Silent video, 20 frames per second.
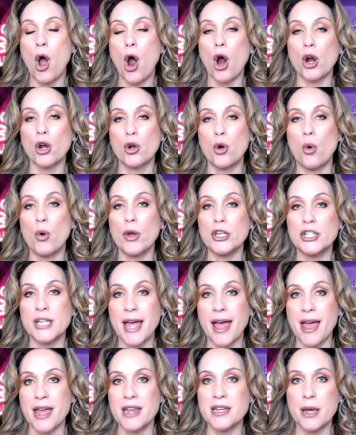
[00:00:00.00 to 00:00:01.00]
are going
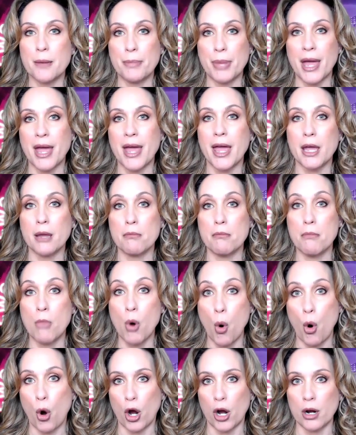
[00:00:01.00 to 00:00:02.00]
to end up paying
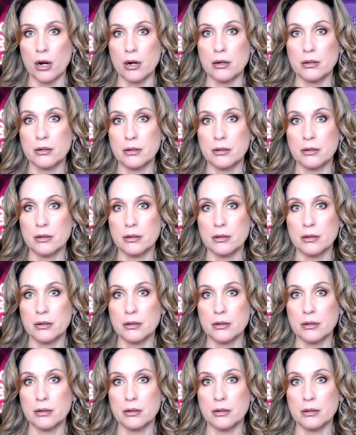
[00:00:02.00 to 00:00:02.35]
more